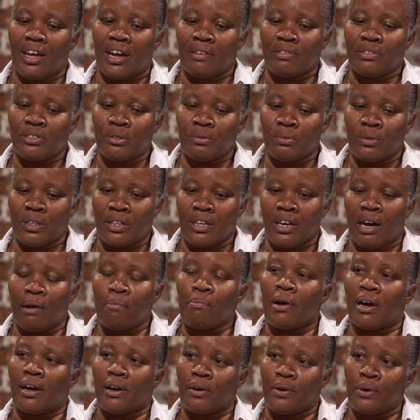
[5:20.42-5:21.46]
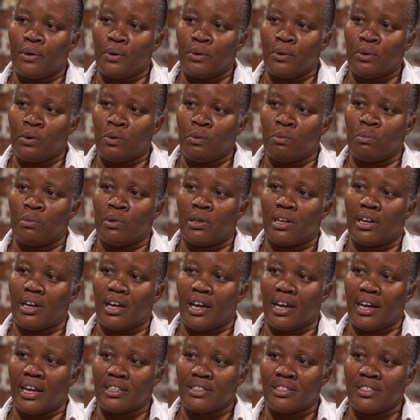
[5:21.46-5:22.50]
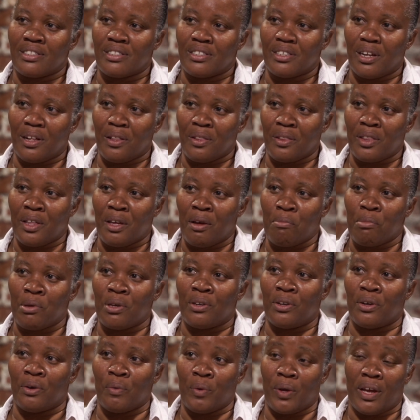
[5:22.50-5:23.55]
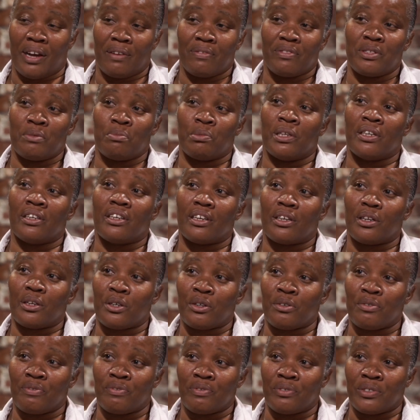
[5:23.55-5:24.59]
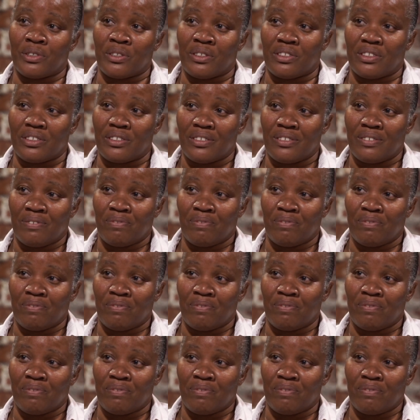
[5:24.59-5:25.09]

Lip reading: after we got back home, I had to tell them, we have to be careful